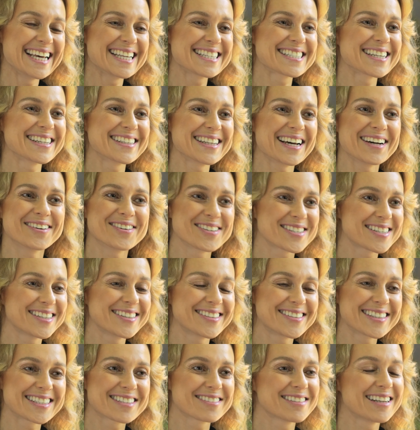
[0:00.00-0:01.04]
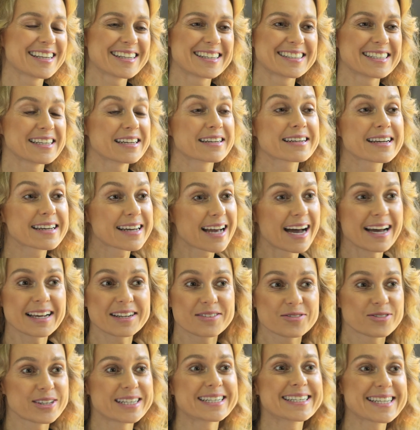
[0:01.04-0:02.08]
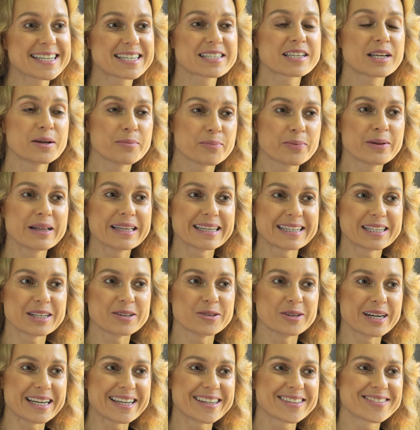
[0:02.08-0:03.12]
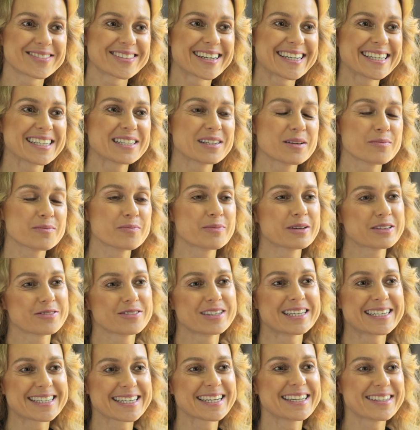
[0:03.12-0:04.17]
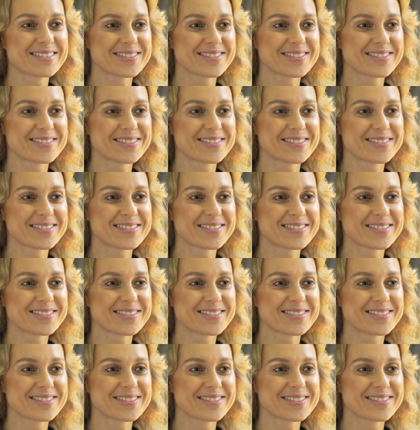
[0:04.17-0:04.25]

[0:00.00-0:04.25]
And so that was the original idea. Kind of very simple in a way, right? But very